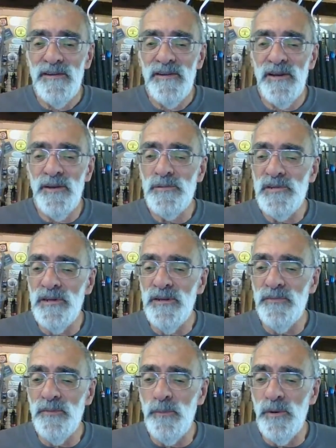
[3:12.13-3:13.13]
hello,
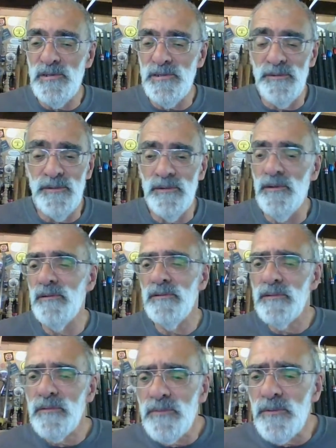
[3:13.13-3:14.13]
Zeke from Western
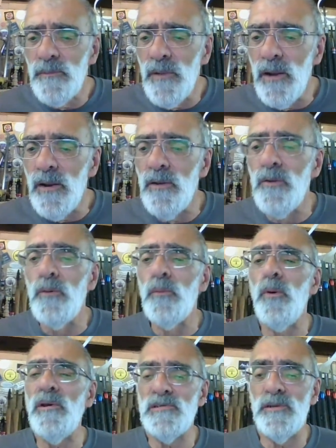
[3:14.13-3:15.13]
from
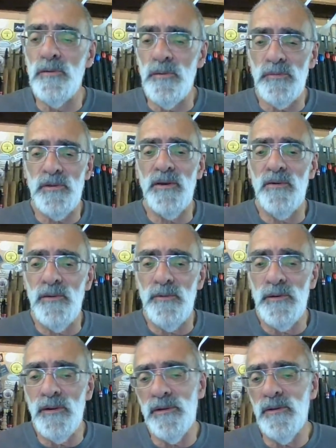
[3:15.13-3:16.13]
West North
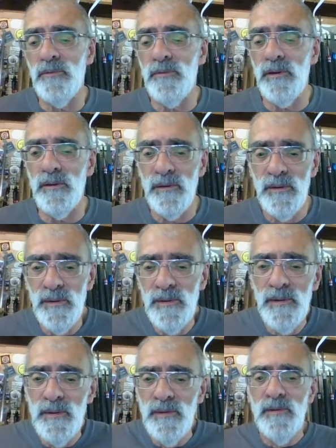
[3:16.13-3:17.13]
Carolina. Hello there.
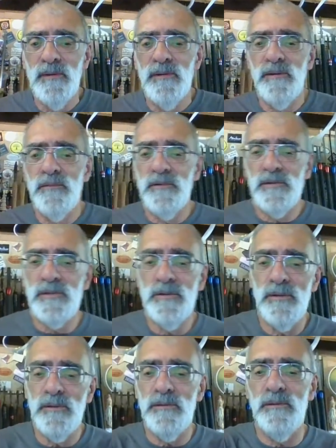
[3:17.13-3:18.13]
I've just got
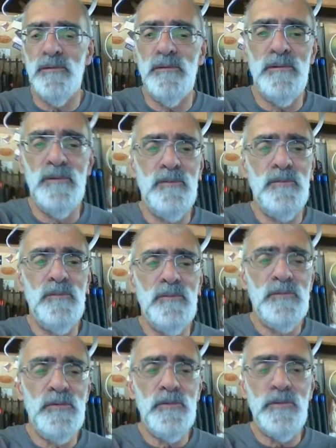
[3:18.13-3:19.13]
do
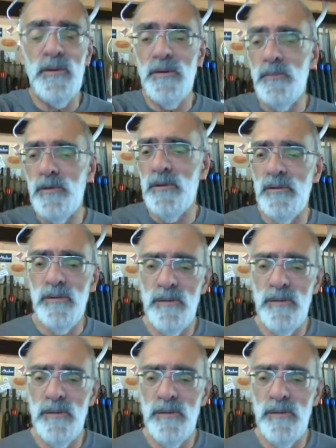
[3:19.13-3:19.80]
that a bit.